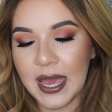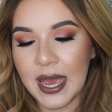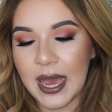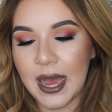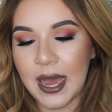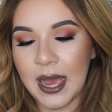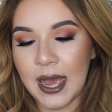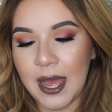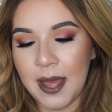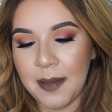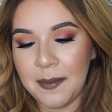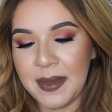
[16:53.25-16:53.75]

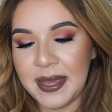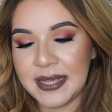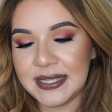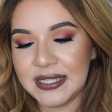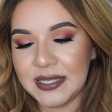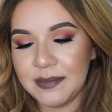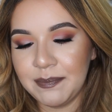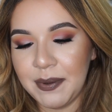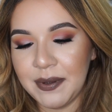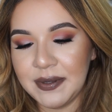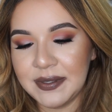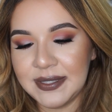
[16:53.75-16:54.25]
It's
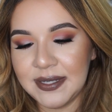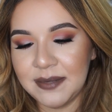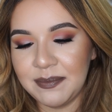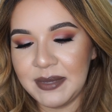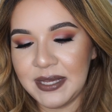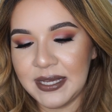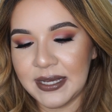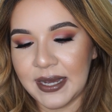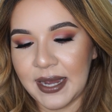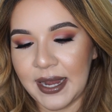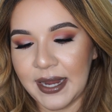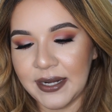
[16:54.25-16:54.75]
supposed to be
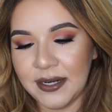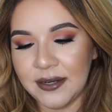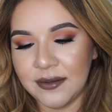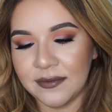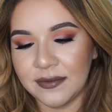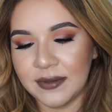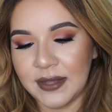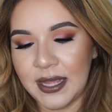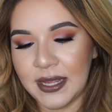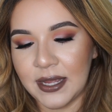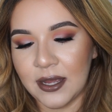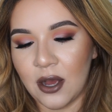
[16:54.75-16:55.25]
kind of
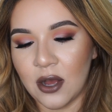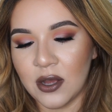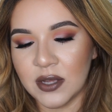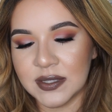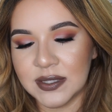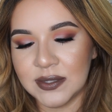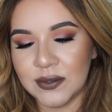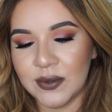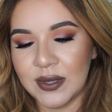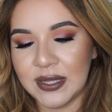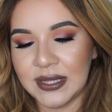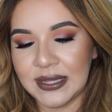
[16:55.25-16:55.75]
like
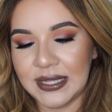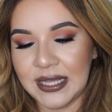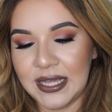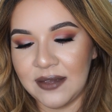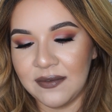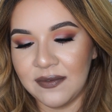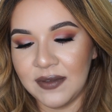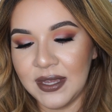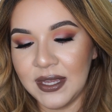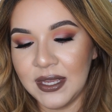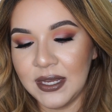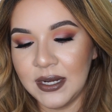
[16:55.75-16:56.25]
also a
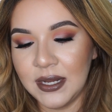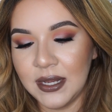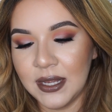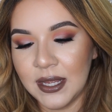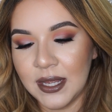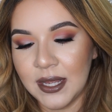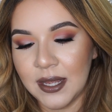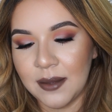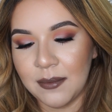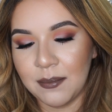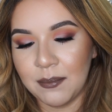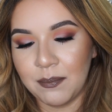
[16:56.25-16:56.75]
leave-in,
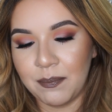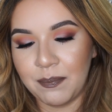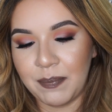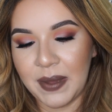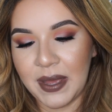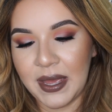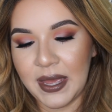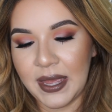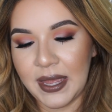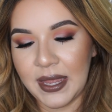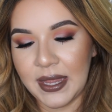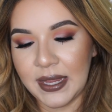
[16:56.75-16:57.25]

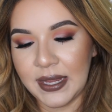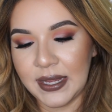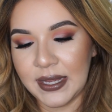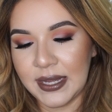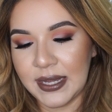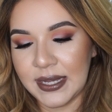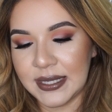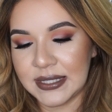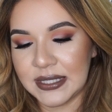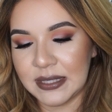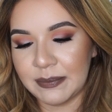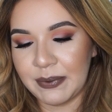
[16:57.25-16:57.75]
but
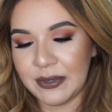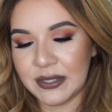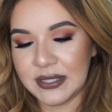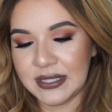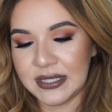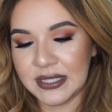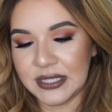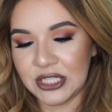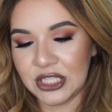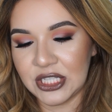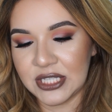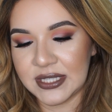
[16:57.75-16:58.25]
it's supposed
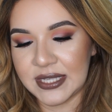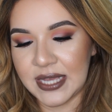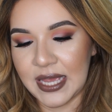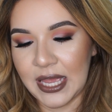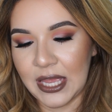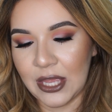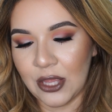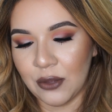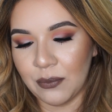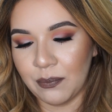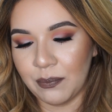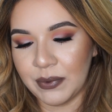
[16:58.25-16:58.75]
to just
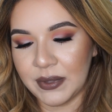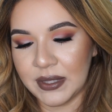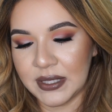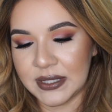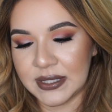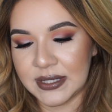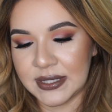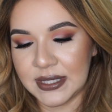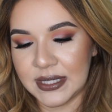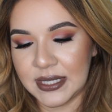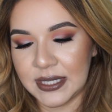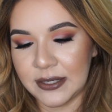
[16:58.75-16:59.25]
help, let's
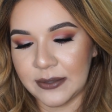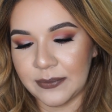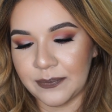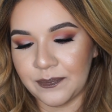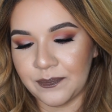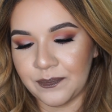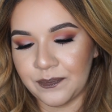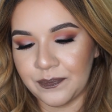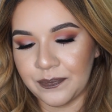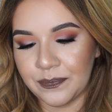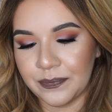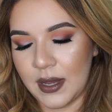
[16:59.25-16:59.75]
see,
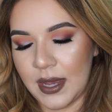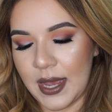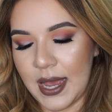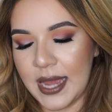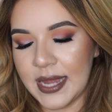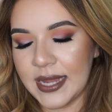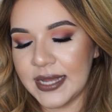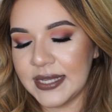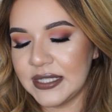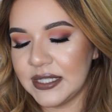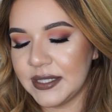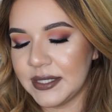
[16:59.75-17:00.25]
I
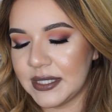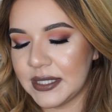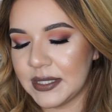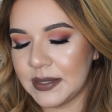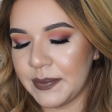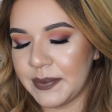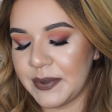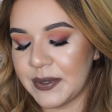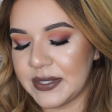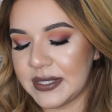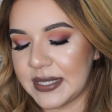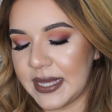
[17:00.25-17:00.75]
guess this is
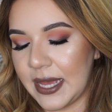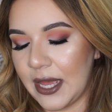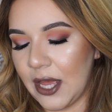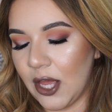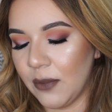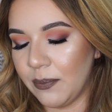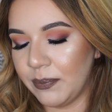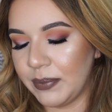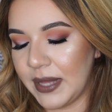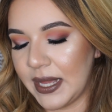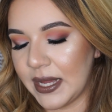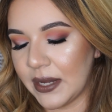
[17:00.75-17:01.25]
supposed to
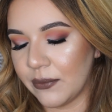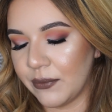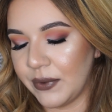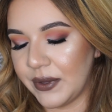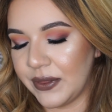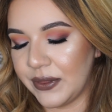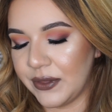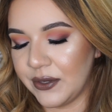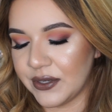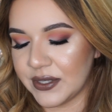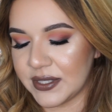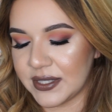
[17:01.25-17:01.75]
help like
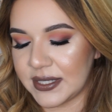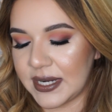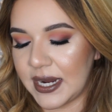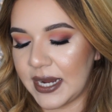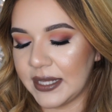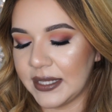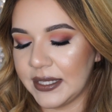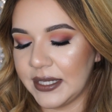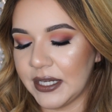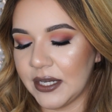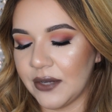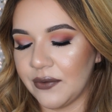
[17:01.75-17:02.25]
with your
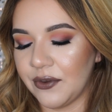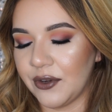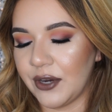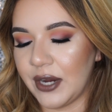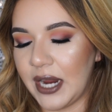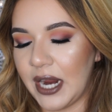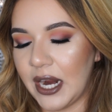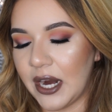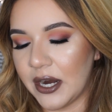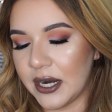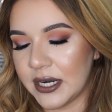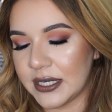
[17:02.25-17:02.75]
styling of your
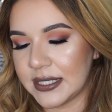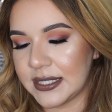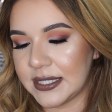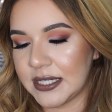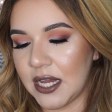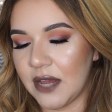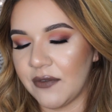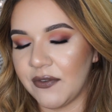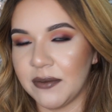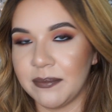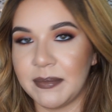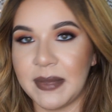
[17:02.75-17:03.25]
hair and
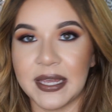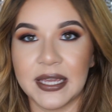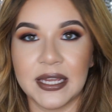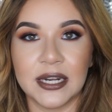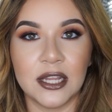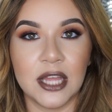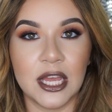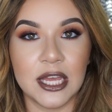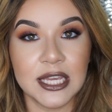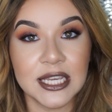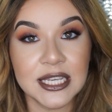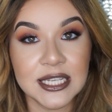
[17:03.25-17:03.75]
stuff and make it a
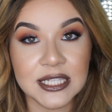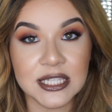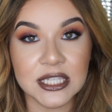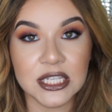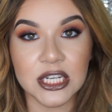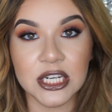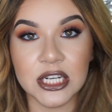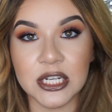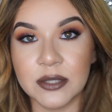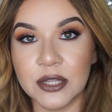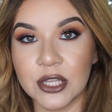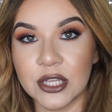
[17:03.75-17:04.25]
lot
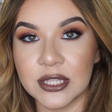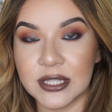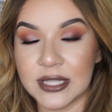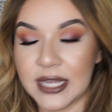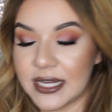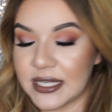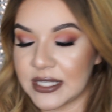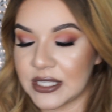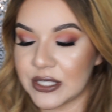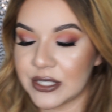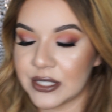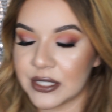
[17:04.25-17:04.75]
easier, look
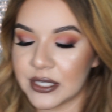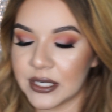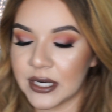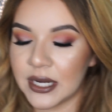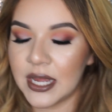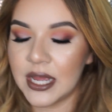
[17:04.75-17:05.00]
nicer.